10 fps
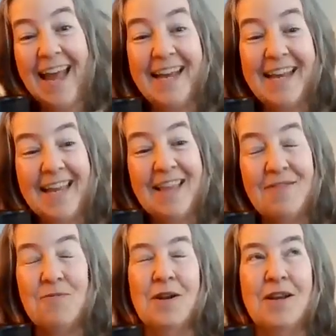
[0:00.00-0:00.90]
And
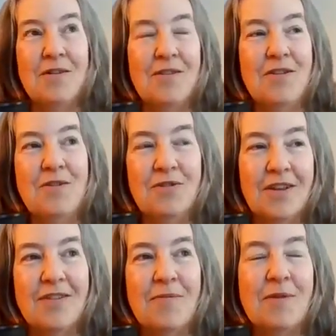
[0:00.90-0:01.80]
Keith, what you
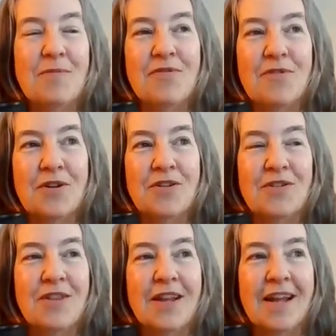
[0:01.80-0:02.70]
said something before
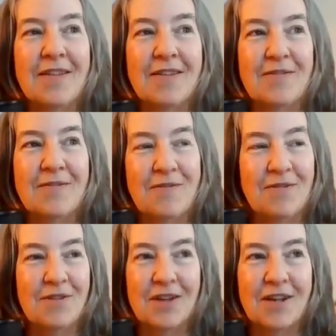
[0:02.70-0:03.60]
too, that I
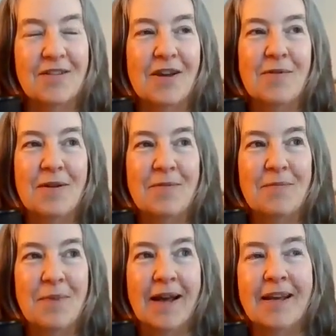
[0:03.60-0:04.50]
feels like it's coming
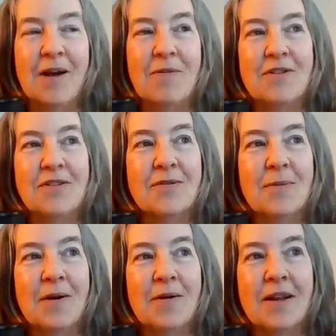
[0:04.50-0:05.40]
back now, which is
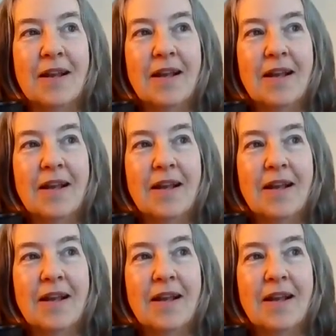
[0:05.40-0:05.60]
about,